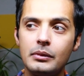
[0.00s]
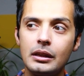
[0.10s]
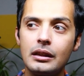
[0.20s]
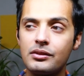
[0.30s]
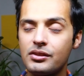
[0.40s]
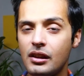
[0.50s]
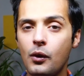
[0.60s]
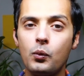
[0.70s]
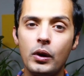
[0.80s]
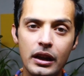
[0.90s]
In
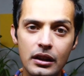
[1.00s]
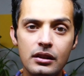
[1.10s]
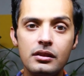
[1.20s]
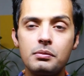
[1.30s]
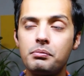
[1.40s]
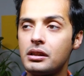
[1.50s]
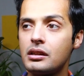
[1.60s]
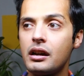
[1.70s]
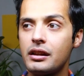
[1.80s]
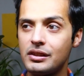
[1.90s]
some ways, but
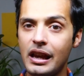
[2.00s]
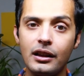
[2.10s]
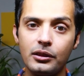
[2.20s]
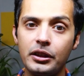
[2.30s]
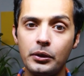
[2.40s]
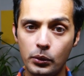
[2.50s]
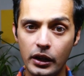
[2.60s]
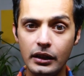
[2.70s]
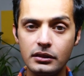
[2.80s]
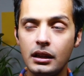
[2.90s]
not exactly,
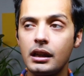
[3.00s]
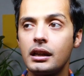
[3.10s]
right?